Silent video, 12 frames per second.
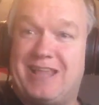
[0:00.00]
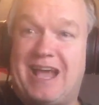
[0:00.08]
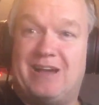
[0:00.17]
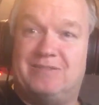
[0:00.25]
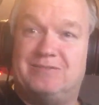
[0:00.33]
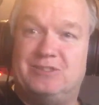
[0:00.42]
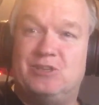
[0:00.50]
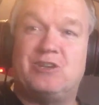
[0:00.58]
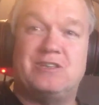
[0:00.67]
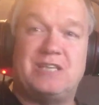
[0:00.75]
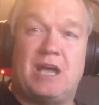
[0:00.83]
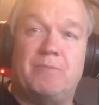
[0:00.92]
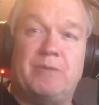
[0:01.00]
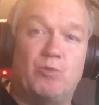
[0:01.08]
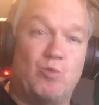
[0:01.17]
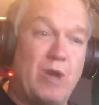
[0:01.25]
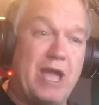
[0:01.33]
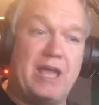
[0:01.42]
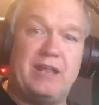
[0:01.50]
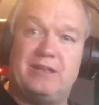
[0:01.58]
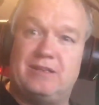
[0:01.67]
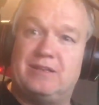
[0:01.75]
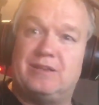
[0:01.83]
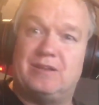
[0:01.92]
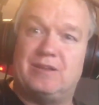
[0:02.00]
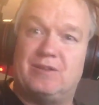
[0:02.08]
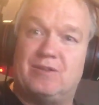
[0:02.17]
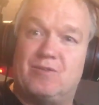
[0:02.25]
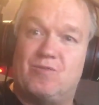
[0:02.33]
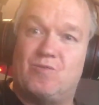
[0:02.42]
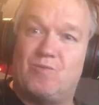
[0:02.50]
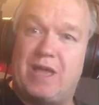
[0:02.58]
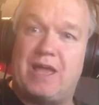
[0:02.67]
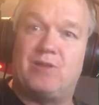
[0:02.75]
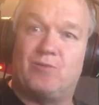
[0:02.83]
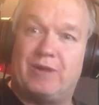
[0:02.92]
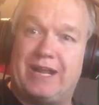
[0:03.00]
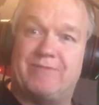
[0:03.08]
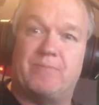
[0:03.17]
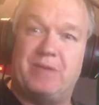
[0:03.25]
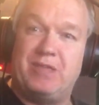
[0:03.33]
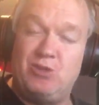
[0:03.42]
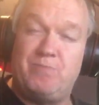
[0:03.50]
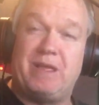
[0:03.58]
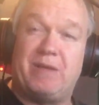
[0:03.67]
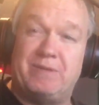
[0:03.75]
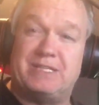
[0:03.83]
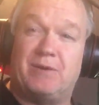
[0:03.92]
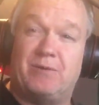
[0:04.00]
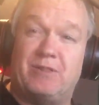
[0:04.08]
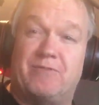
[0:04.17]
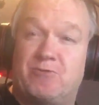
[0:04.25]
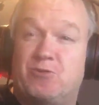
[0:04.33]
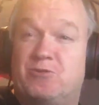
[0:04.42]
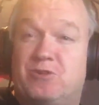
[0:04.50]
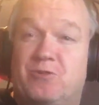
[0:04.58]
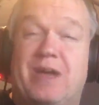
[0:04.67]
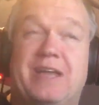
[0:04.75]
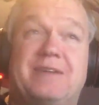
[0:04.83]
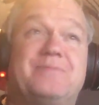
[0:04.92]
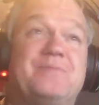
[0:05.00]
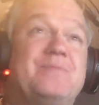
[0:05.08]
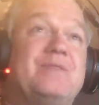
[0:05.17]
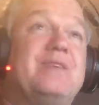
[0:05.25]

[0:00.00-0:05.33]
a doubt. You can tell me when, whatever, but you'd be able to tell me the food you ate.